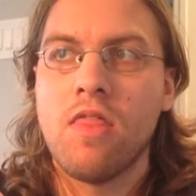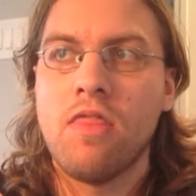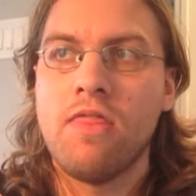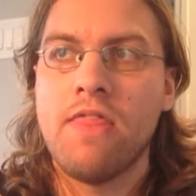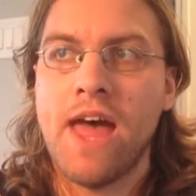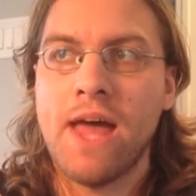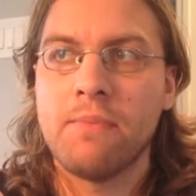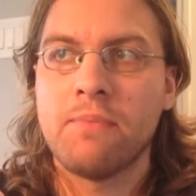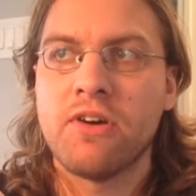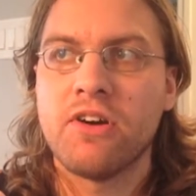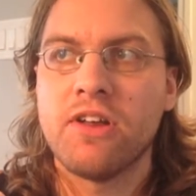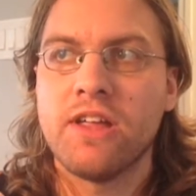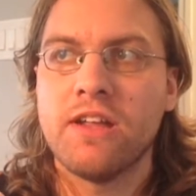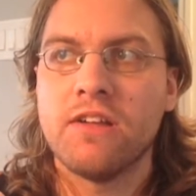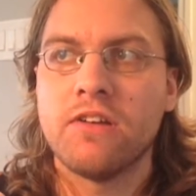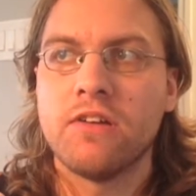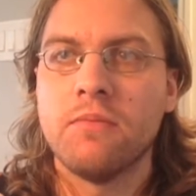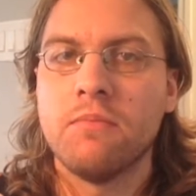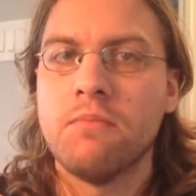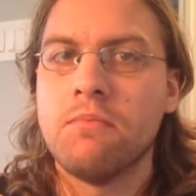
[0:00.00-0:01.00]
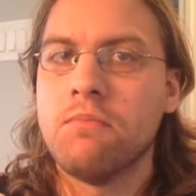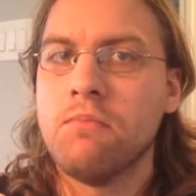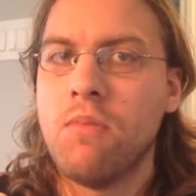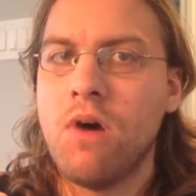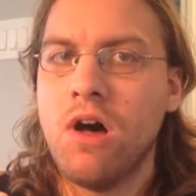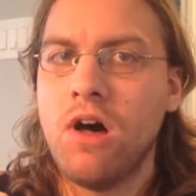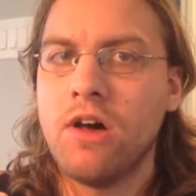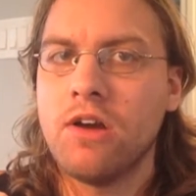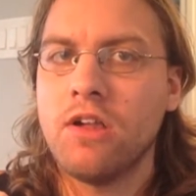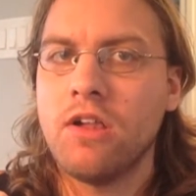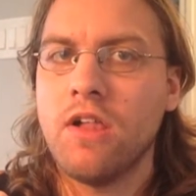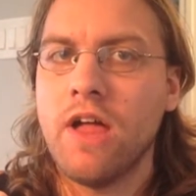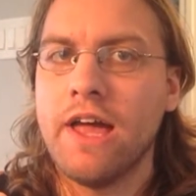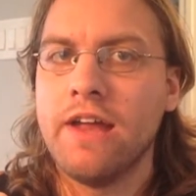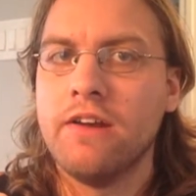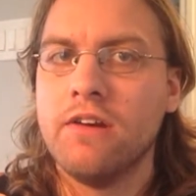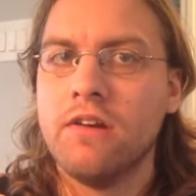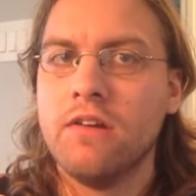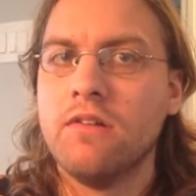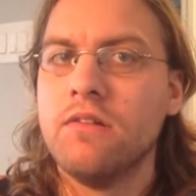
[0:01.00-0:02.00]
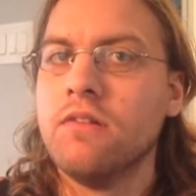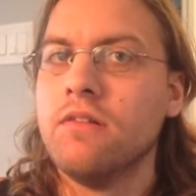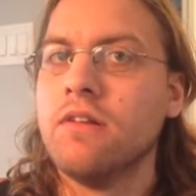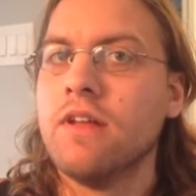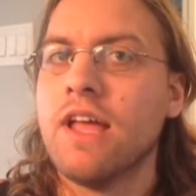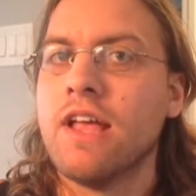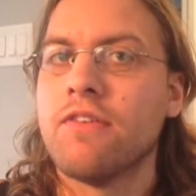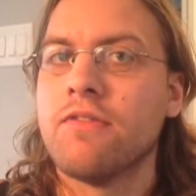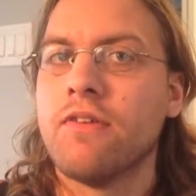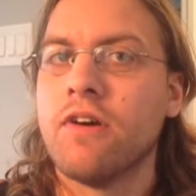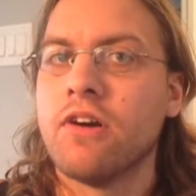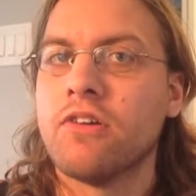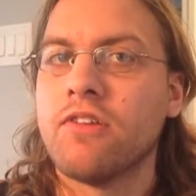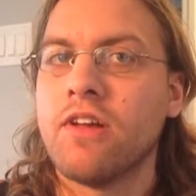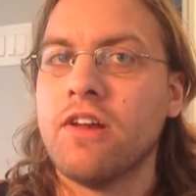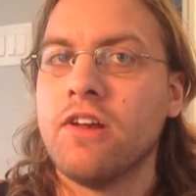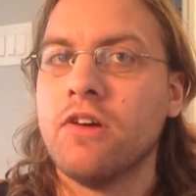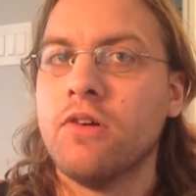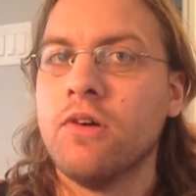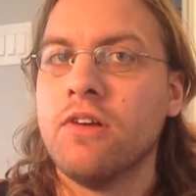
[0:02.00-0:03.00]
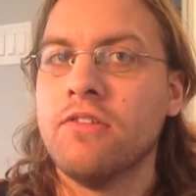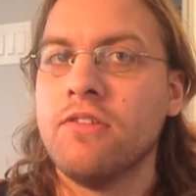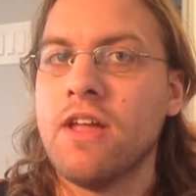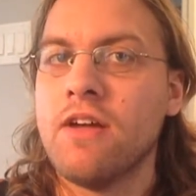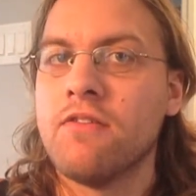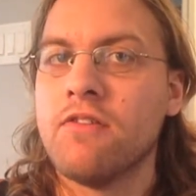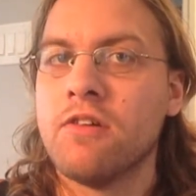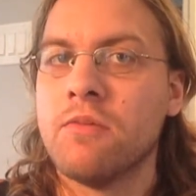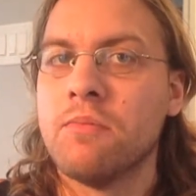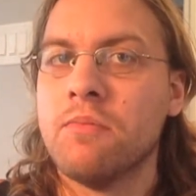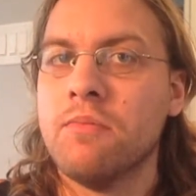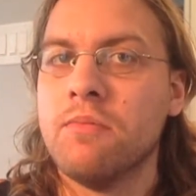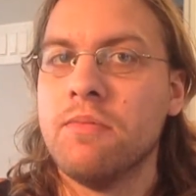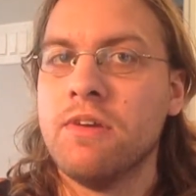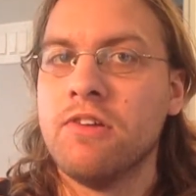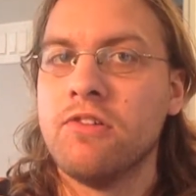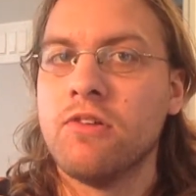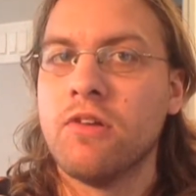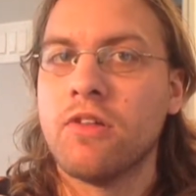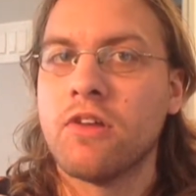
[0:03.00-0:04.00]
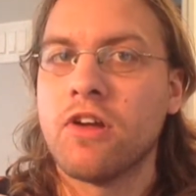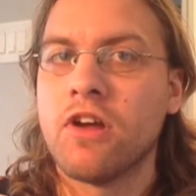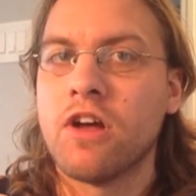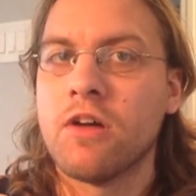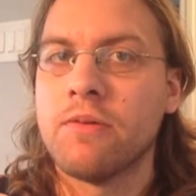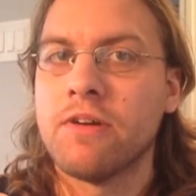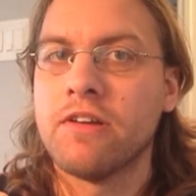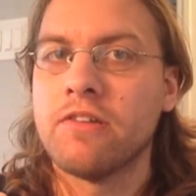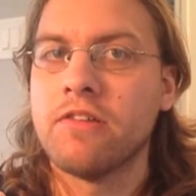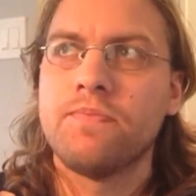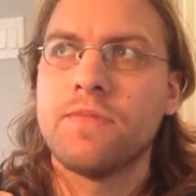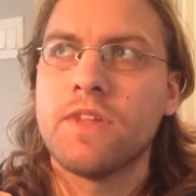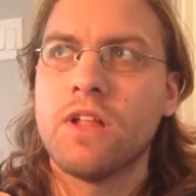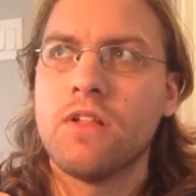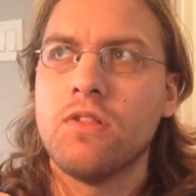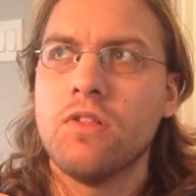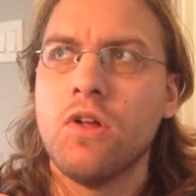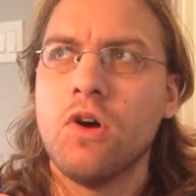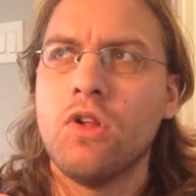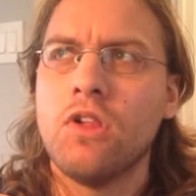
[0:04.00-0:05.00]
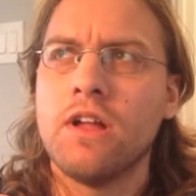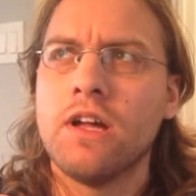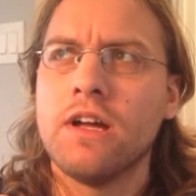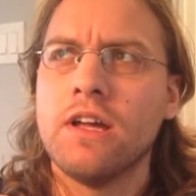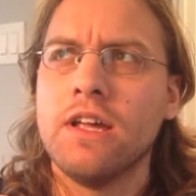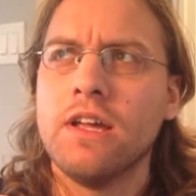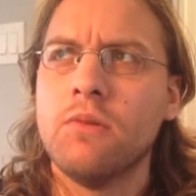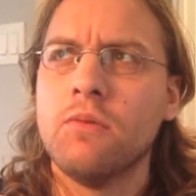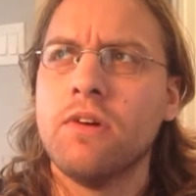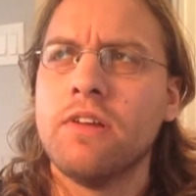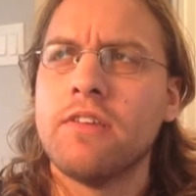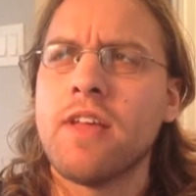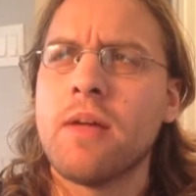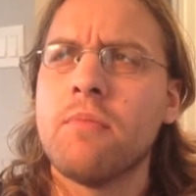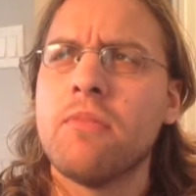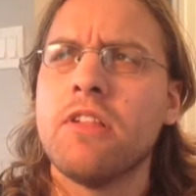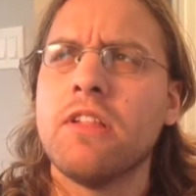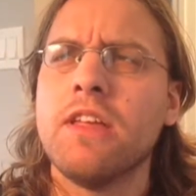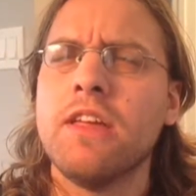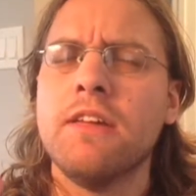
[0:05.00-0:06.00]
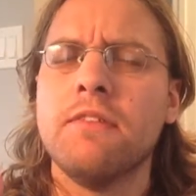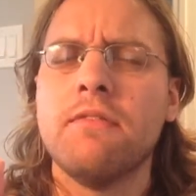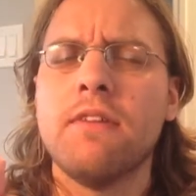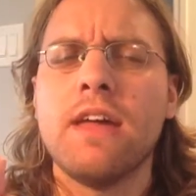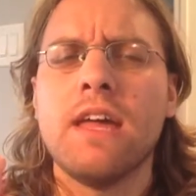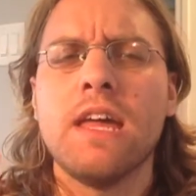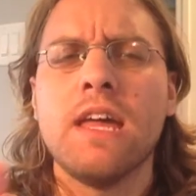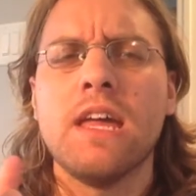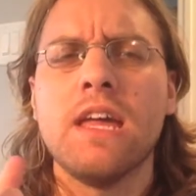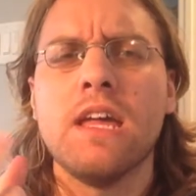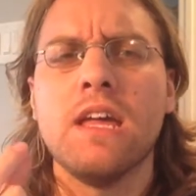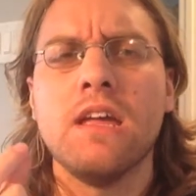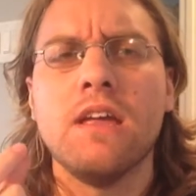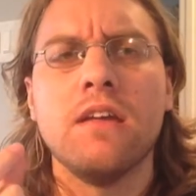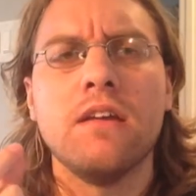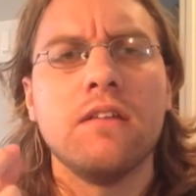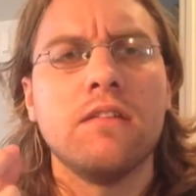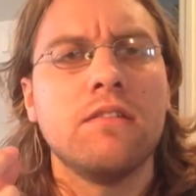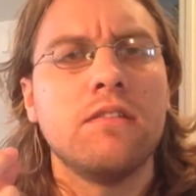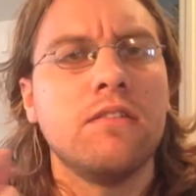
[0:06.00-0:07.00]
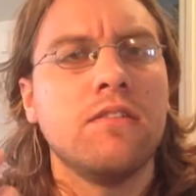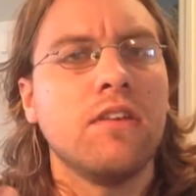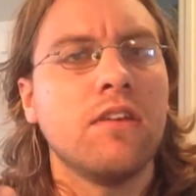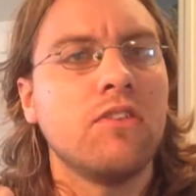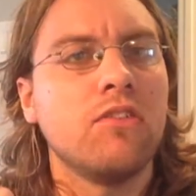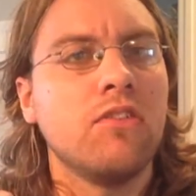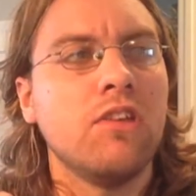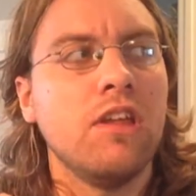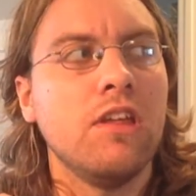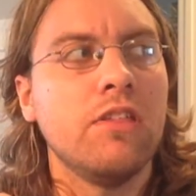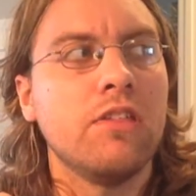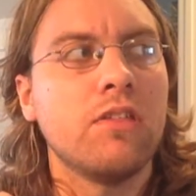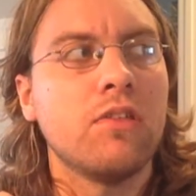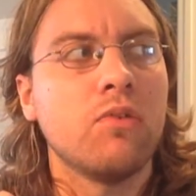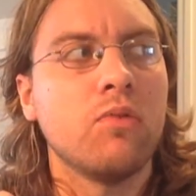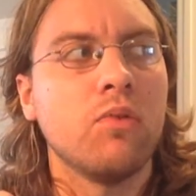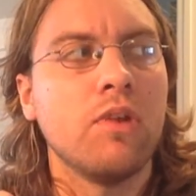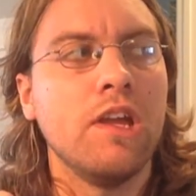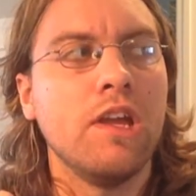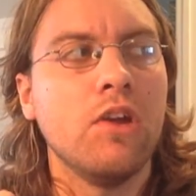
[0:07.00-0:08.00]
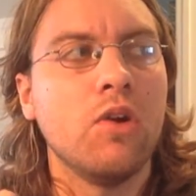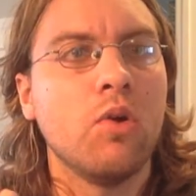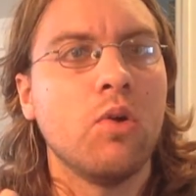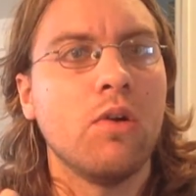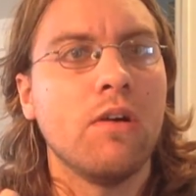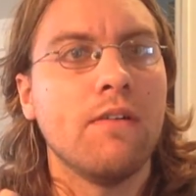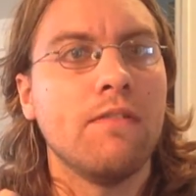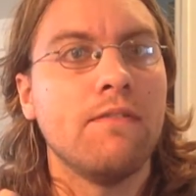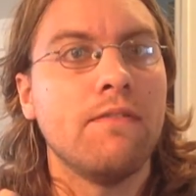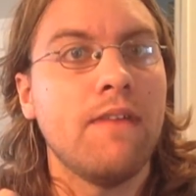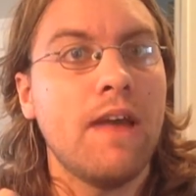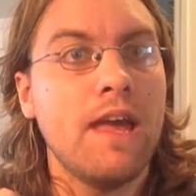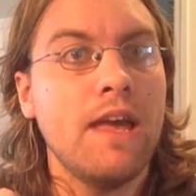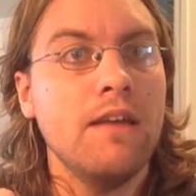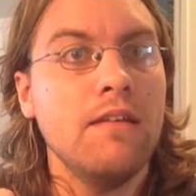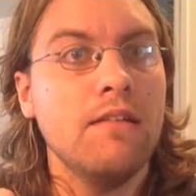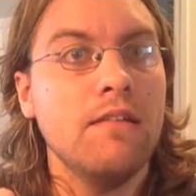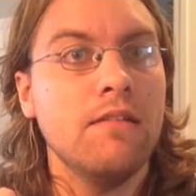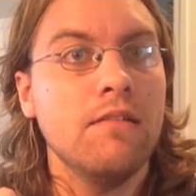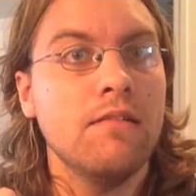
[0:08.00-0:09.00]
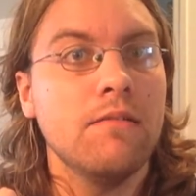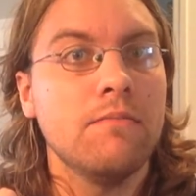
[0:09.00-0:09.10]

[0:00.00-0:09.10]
that particular model, as far as I know, has never been shown in the comics. Lola was, I believe, a 63 Corvette.